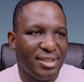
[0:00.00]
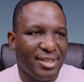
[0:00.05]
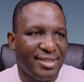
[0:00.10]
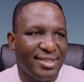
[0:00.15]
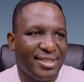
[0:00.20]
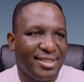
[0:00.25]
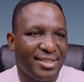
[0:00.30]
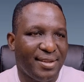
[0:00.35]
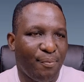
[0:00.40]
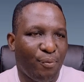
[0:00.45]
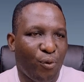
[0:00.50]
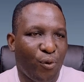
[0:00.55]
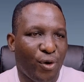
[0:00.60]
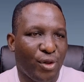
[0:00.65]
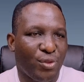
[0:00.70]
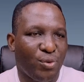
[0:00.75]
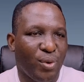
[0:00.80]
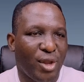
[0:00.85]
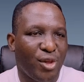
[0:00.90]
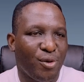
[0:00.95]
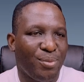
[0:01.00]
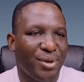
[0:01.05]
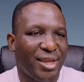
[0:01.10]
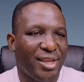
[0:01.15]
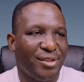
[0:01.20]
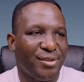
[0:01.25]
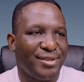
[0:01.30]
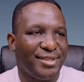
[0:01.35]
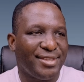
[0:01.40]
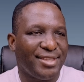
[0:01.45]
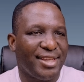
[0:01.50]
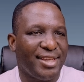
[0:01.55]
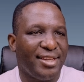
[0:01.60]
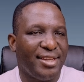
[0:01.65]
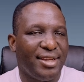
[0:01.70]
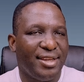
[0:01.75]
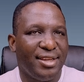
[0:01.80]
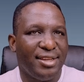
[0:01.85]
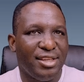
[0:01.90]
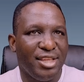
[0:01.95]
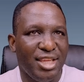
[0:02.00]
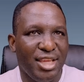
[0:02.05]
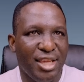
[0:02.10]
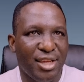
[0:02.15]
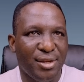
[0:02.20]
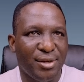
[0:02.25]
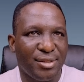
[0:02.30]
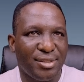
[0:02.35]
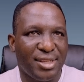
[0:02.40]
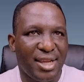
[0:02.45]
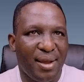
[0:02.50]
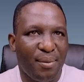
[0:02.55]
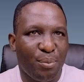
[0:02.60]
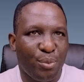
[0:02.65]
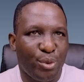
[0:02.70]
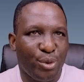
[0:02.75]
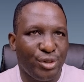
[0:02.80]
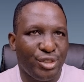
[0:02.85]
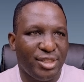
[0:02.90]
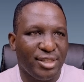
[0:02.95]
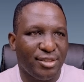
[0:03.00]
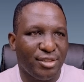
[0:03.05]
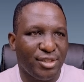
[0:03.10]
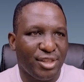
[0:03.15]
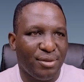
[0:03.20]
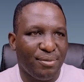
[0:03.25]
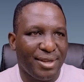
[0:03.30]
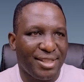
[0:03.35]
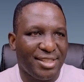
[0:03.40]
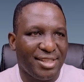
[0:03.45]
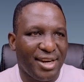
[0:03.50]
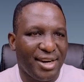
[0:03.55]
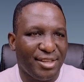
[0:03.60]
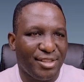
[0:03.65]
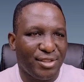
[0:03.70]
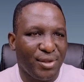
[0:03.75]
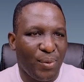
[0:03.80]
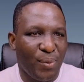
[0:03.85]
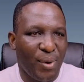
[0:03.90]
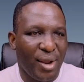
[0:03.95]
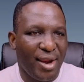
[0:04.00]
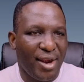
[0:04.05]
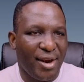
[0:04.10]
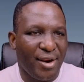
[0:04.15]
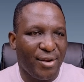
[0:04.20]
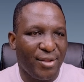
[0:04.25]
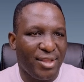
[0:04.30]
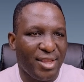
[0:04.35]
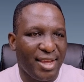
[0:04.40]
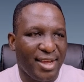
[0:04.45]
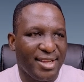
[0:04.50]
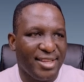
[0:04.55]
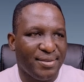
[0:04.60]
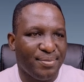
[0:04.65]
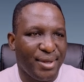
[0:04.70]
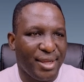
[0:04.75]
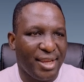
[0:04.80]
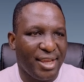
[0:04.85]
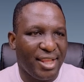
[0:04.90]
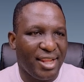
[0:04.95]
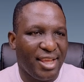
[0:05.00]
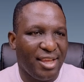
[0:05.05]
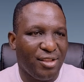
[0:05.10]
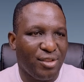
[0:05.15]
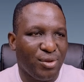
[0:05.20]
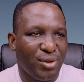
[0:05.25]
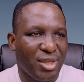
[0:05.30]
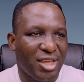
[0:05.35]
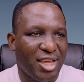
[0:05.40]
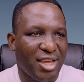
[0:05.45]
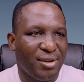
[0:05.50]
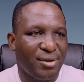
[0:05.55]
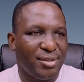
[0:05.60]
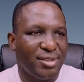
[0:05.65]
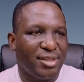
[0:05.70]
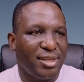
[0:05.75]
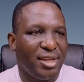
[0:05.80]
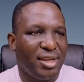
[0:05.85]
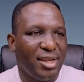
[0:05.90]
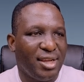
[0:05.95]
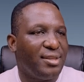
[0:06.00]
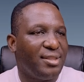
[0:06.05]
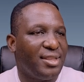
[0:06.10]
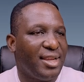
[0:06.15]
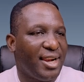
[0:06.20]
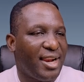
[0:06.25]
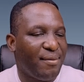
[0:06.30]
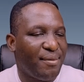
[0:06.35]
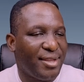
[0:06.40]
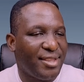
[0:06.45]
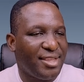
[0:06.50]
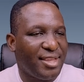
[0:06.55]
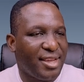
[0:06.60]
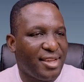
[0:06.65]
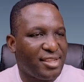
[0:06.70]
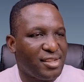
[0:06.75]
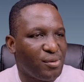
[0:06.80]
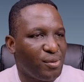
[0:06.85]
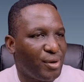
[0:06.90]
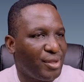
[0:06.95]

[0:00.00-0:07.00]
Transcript: this is a point where you begin to see yield approaching. So the material somewhere around here is beginning to yield. The element here is the